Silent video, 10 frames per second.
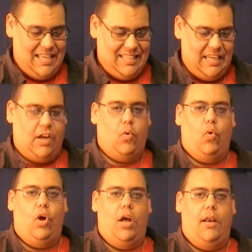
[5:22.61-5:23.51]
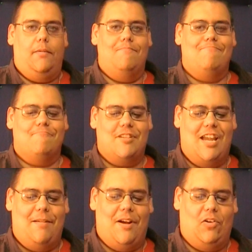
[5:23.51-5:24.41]
Second one
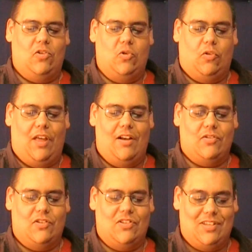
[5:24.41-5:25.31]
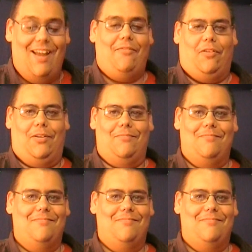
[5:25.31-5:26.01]
came out 2007.